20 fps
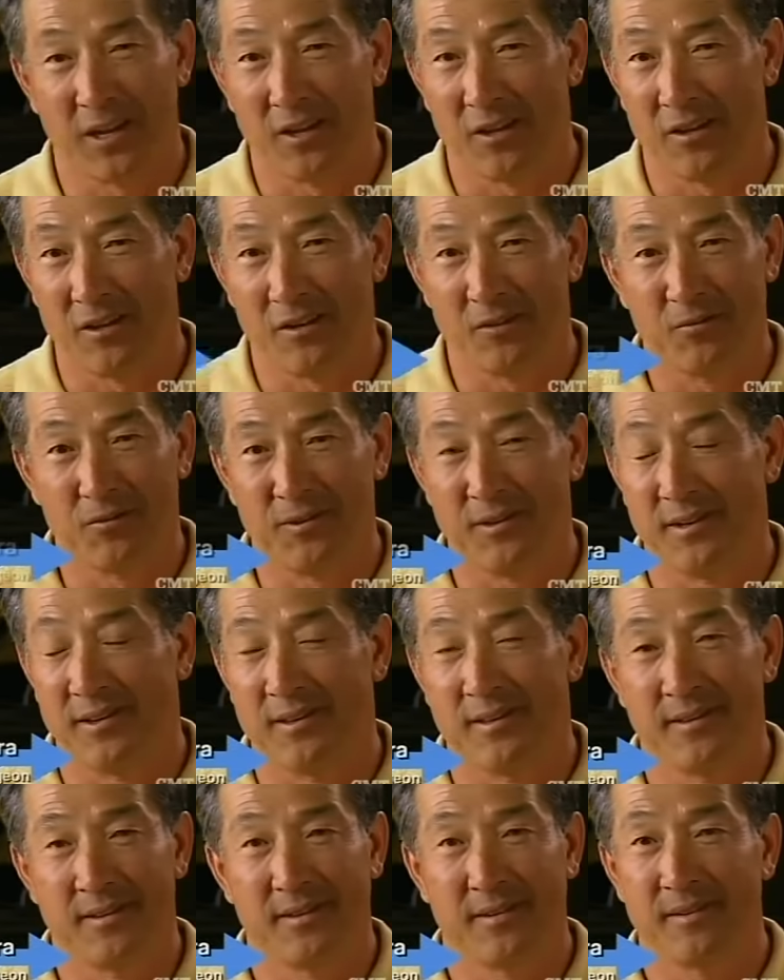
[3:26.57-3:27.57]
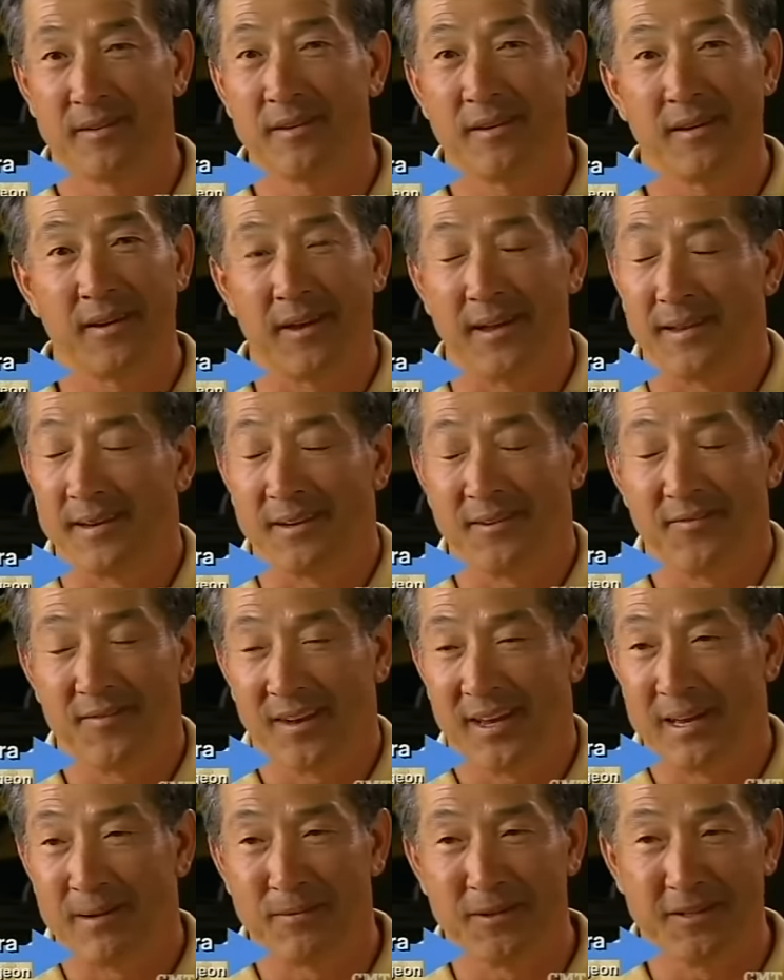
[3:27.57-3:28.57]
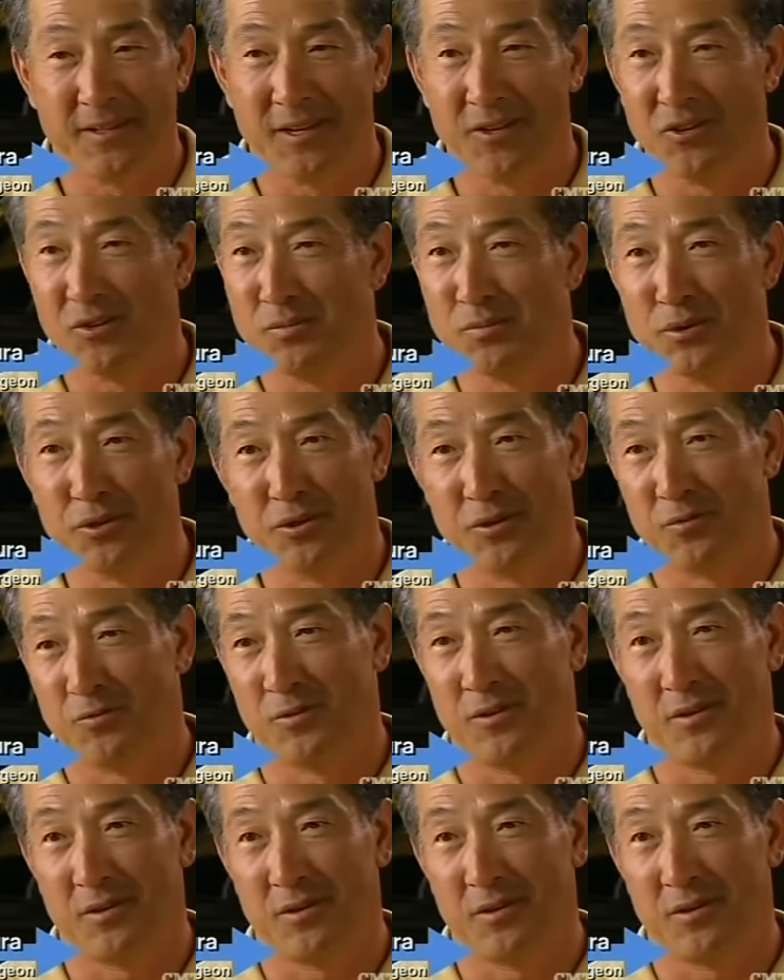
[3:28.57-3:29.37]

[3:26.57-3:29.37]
along with any family that you put her